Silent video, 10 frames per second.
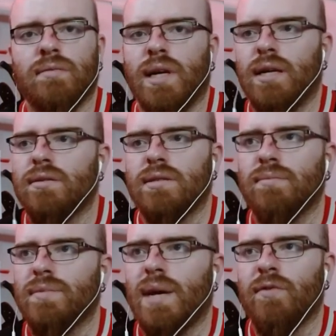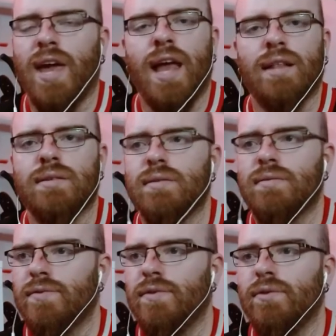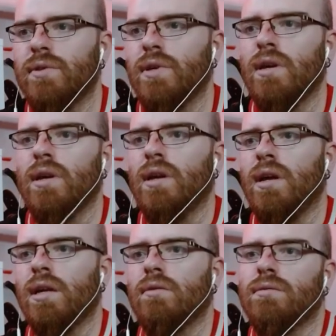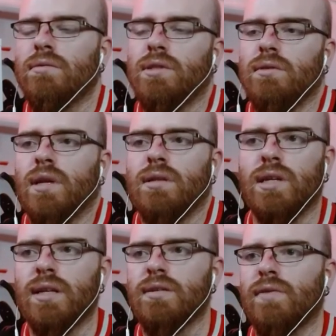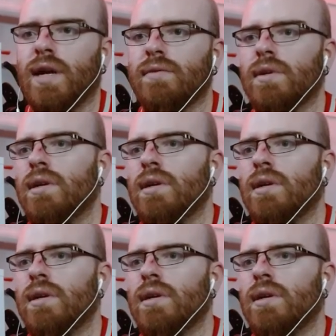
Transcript: like, some type of cans, food, you know, that she can survive.